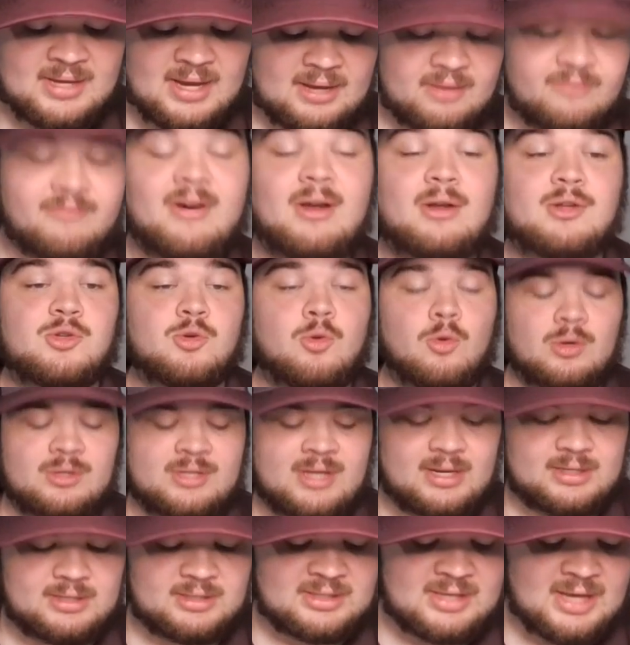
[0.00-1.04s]
final score,
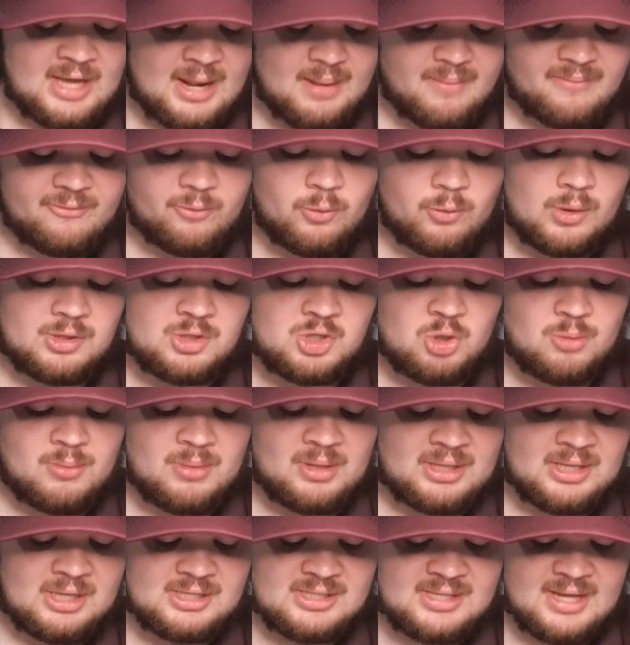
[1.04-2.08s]
Texas A&M 42,
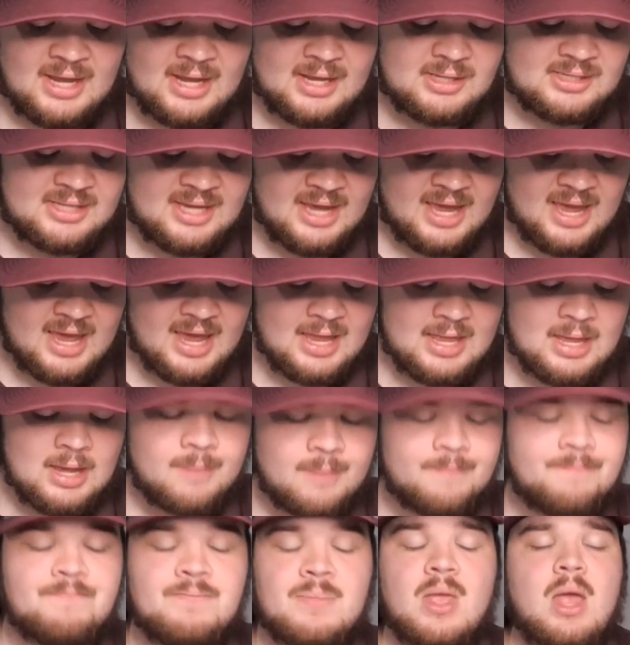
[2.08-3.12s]
McNeese State 10.
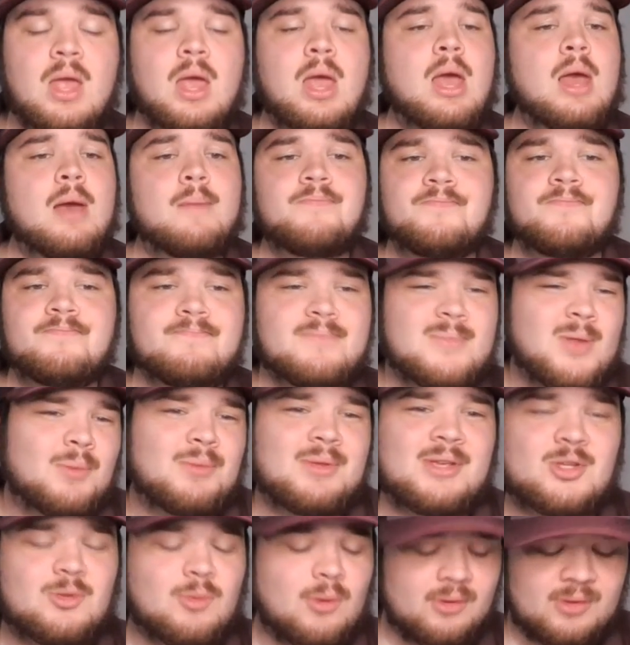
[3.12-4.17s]
Don't
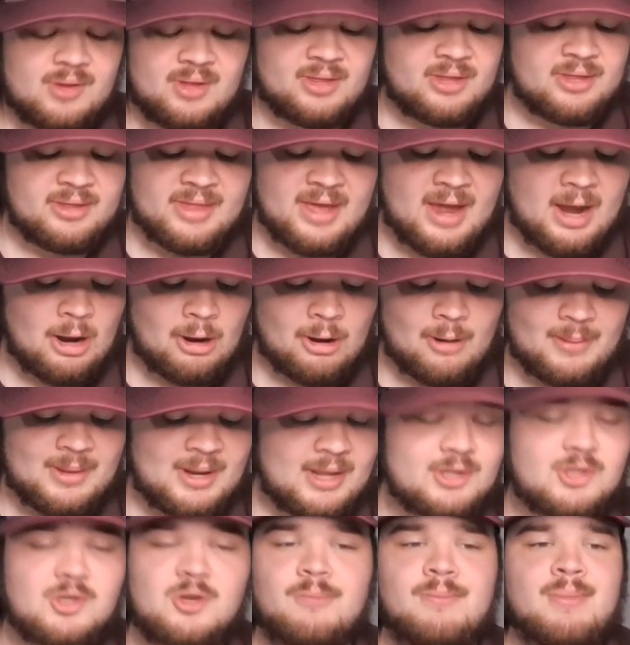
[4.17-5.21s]
disagree with anything there. I mean,
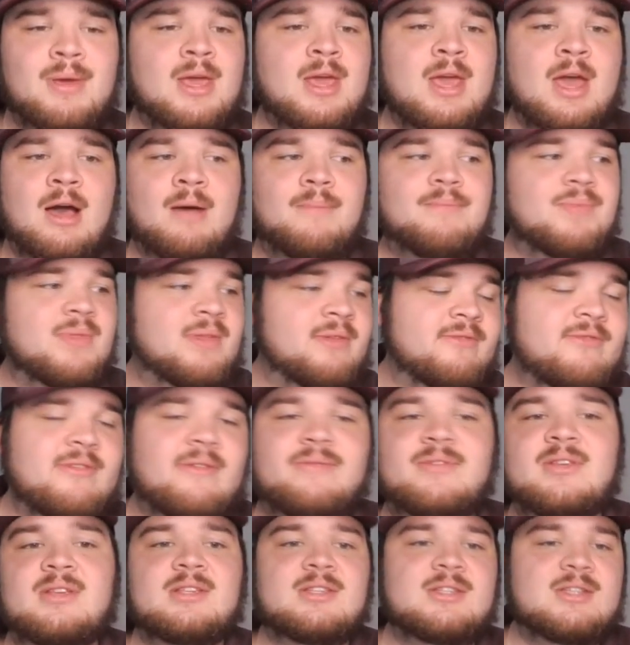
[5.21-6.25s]
it should be a
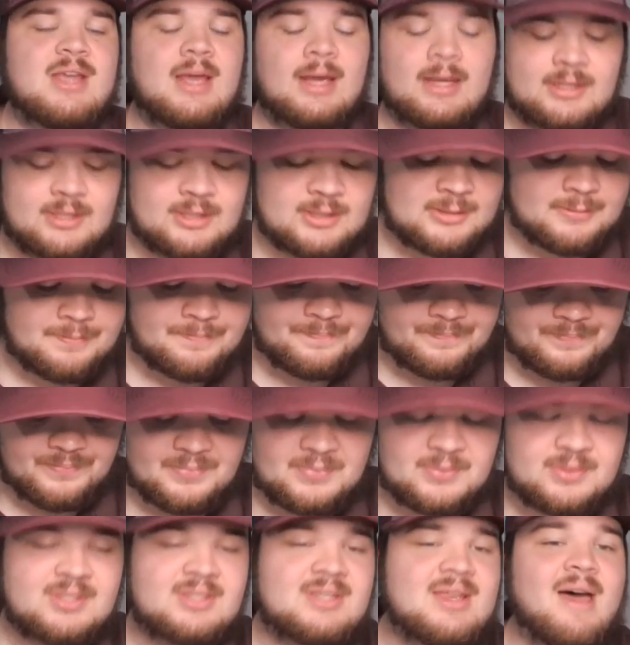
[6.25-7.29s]
56-7,
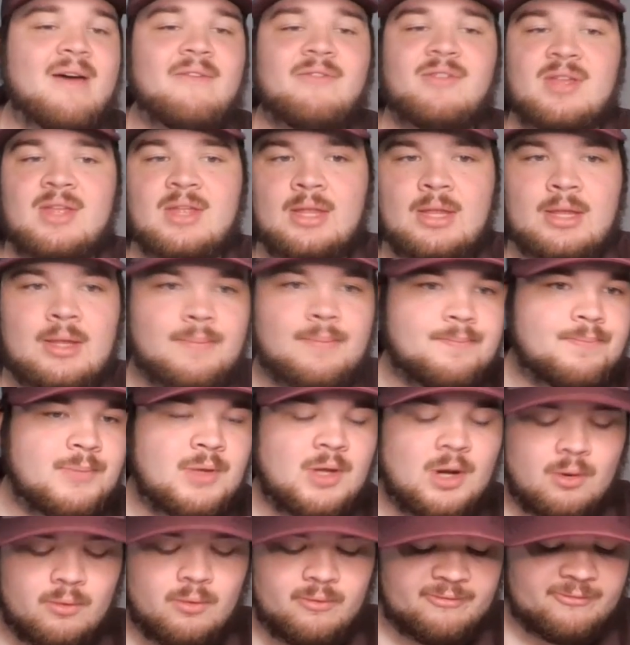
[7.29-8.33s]

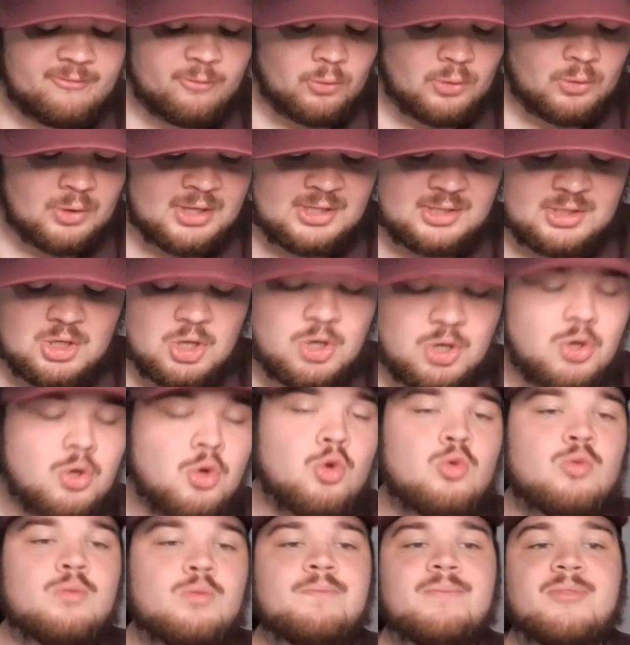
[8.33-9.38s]

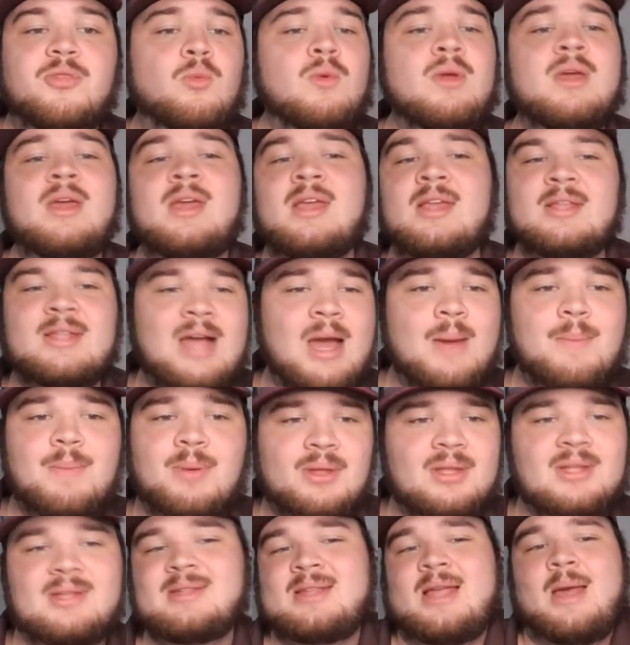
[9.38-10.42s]
42-3 type
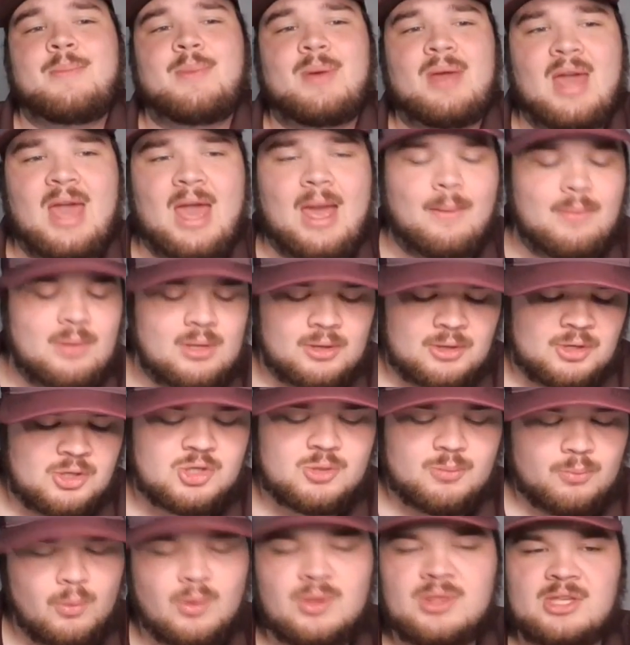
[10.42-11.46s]
of game. You
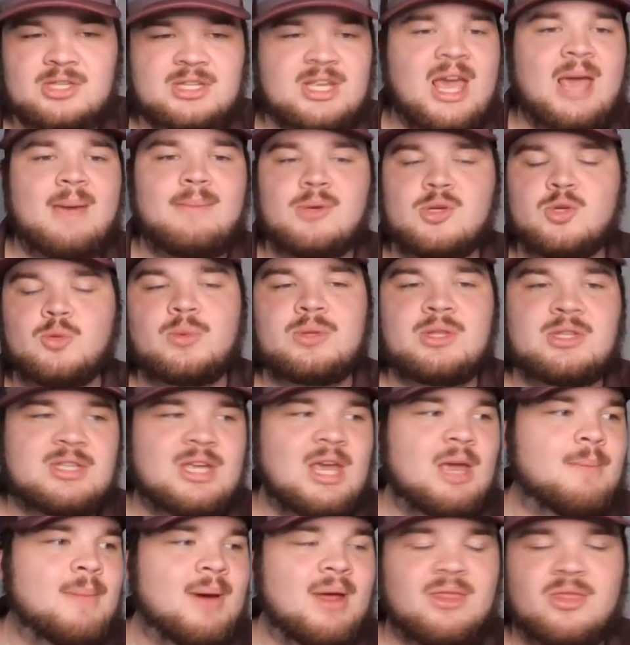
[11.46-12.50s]
should win this game. You should win this
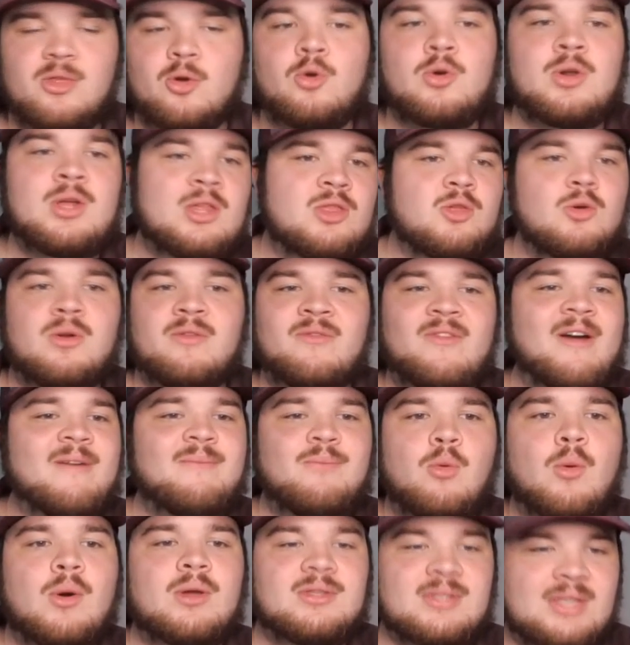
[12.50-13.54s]
game by 30, 35
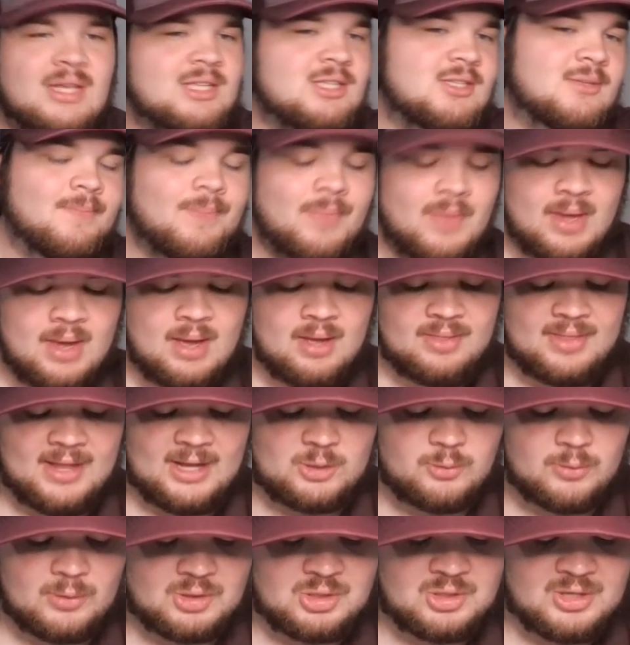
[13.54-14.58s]
points.
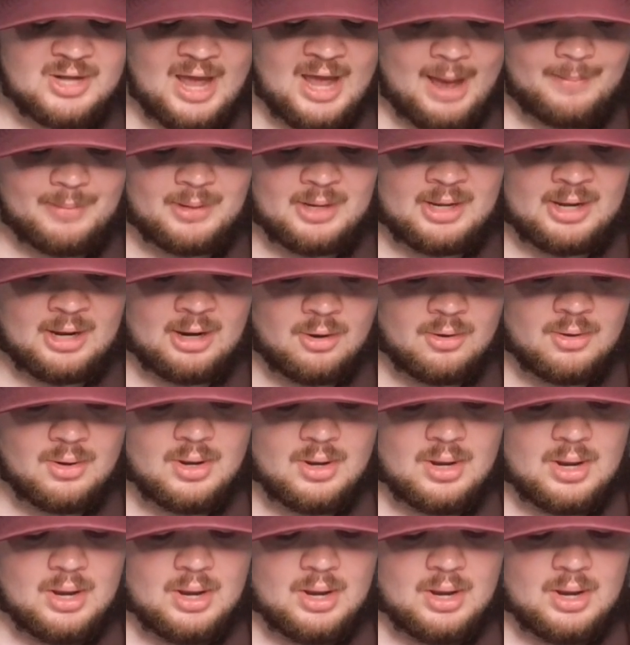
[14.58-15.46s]
That's what should happen here.